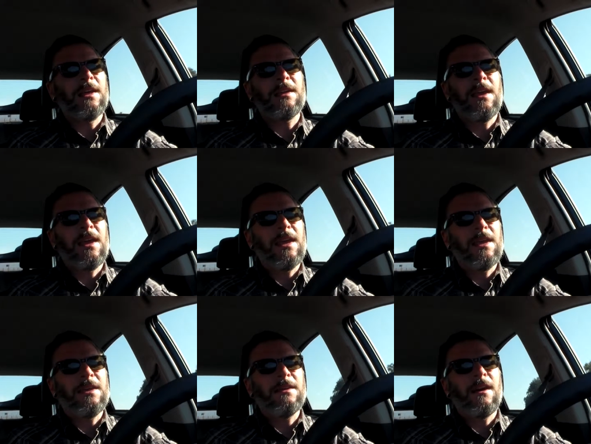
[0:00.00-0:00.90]
like
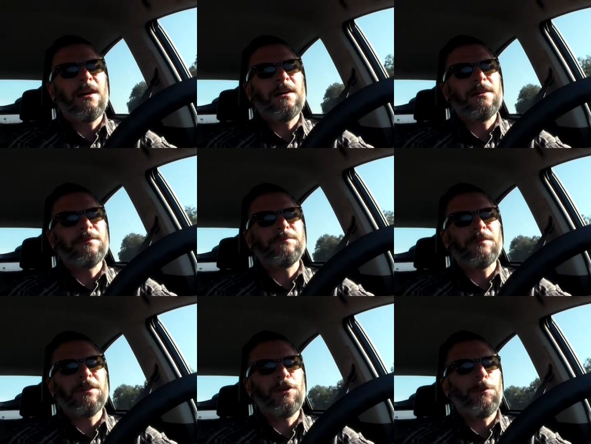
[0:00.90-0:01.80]
a
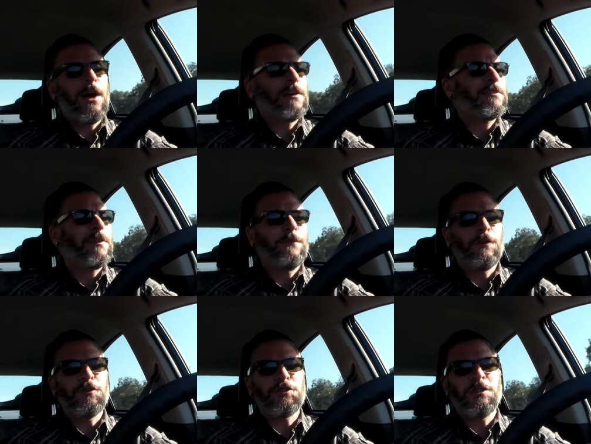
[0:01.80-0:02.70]
litter box
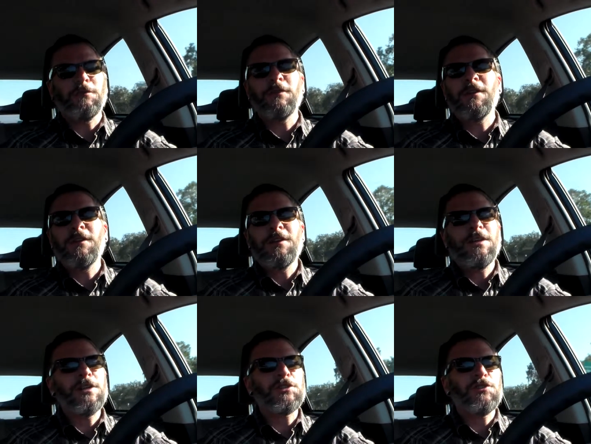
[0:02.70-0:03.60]
aversion
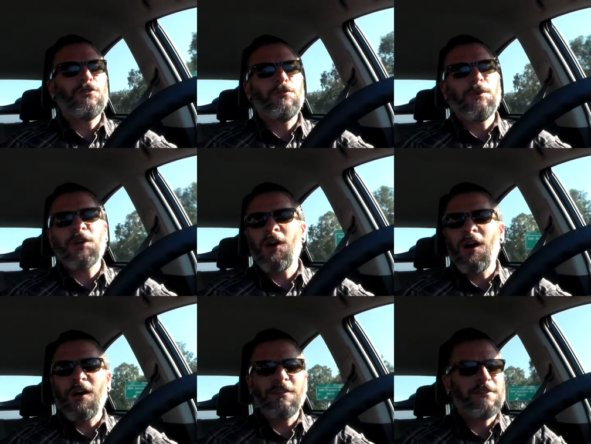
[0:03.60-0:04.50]
issue
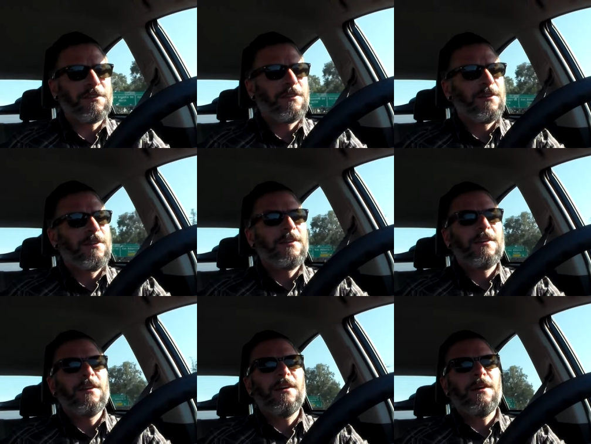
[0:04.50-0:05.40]
because
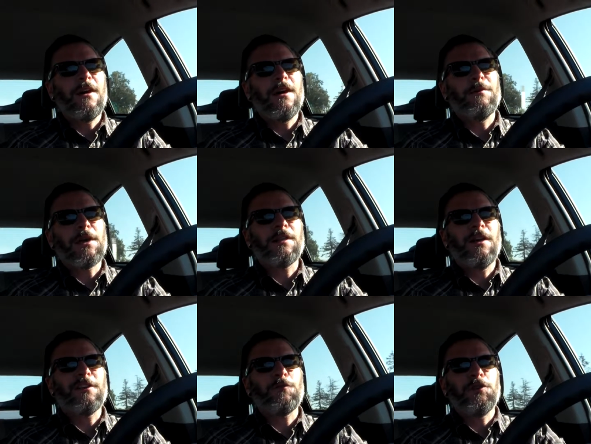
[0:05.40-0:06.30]
my
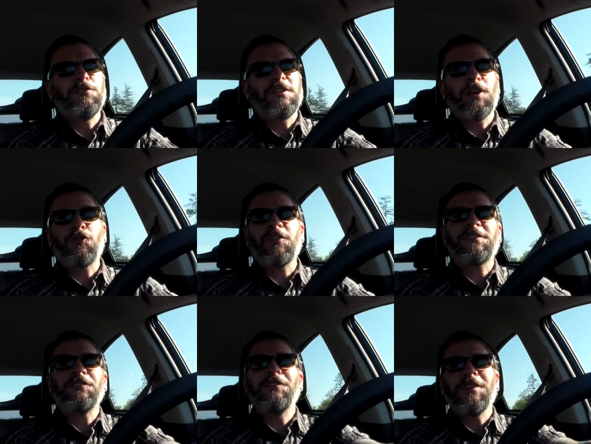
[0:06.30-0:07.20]
clients were using
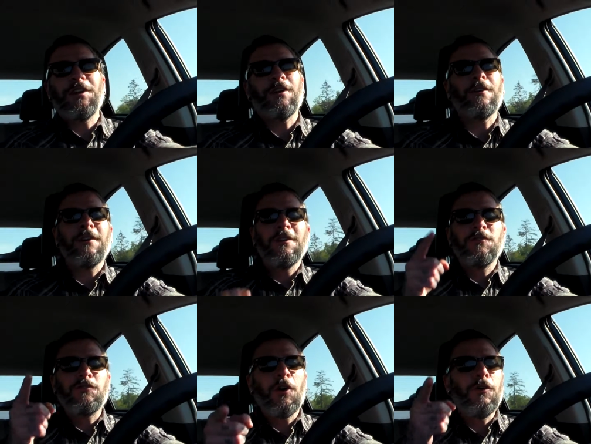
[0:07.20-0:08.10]
crystal litter.
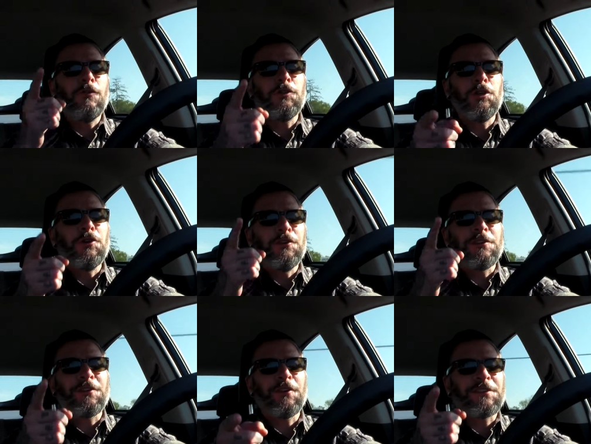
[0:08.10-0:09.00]
Don't
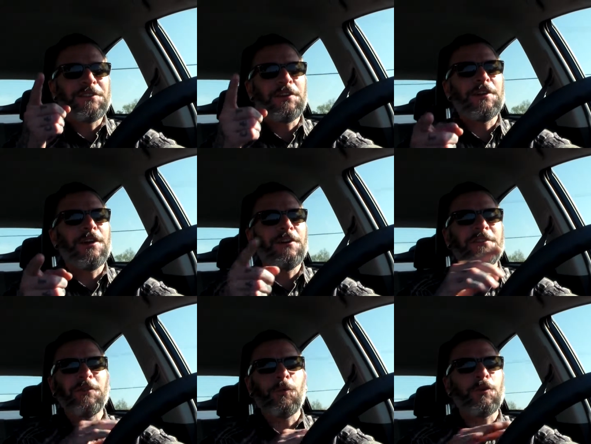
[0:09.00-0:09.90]
use crystal litter.
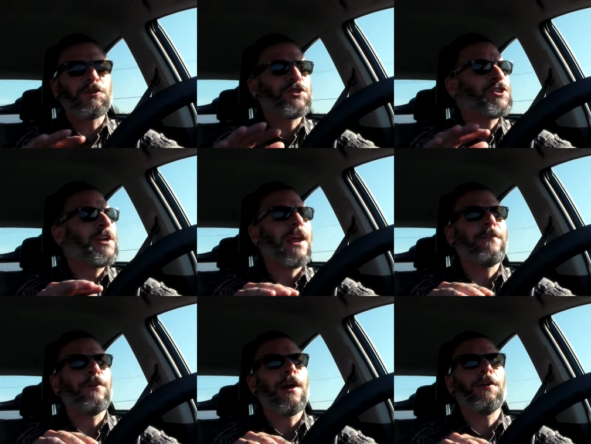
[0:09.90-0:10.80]
It's the worst shit
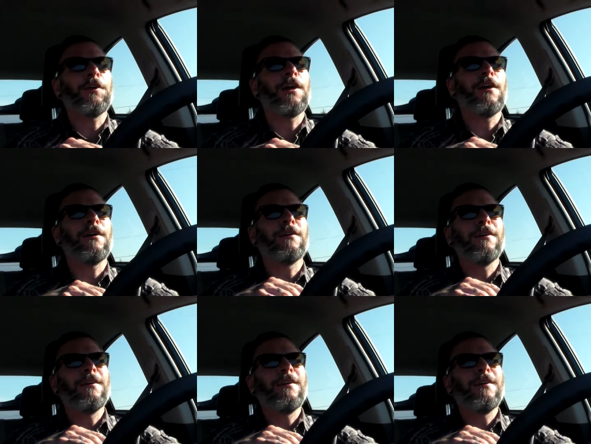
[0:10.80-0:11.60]
ever. I don't care